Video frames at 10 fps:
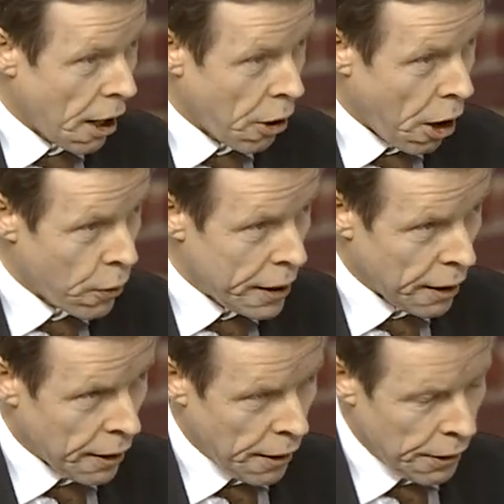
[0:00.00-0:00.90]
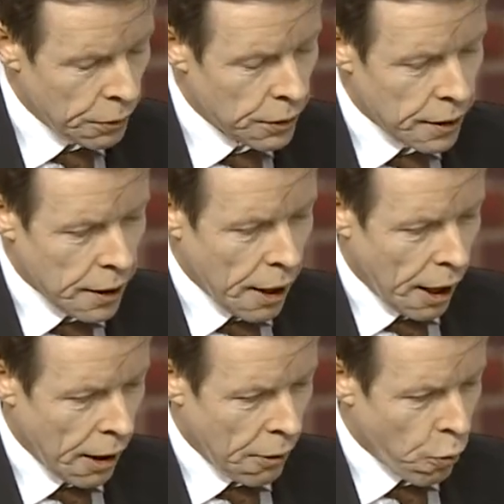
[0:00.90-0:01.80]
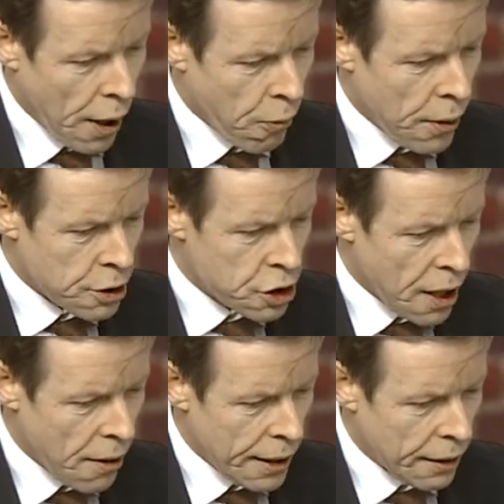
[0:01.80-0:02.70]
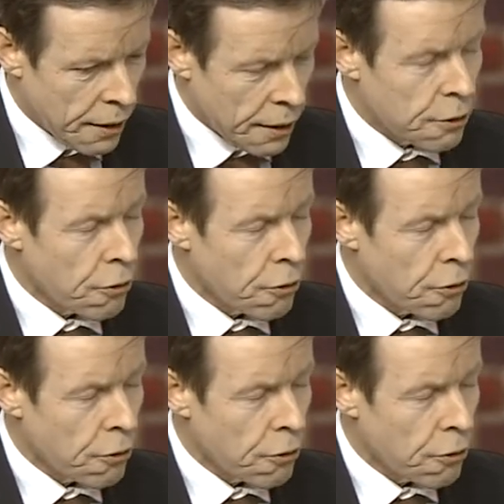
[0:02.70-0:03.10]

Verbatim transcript: a, a, week ago, uh, where we're showing